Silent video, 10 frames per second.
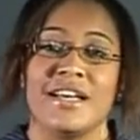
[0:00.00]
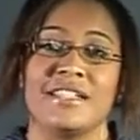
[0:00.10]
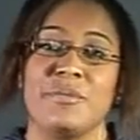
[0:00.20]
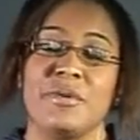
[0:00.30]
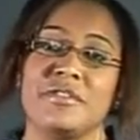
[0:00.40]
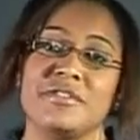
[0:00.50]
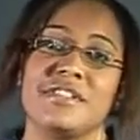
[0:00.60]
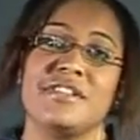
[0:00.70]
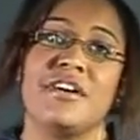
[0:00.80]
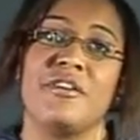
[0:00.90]
A typical
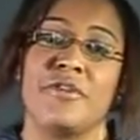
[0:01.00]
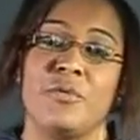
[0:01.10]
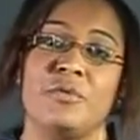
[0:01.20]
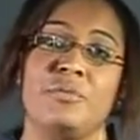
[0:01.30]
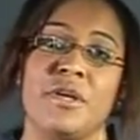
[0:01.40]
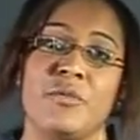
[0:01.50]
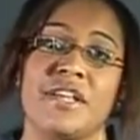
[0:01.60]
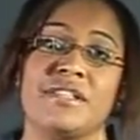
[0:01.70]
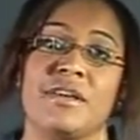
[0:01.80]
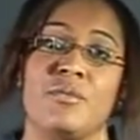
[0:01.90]
scenario would be
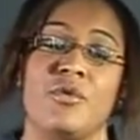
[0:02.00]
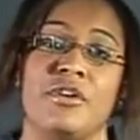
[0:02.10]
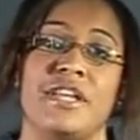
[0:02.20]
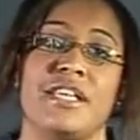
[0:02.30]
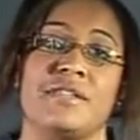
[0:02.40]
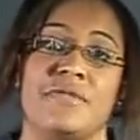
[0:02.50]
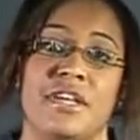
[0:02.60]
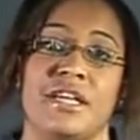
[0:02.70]
where someone is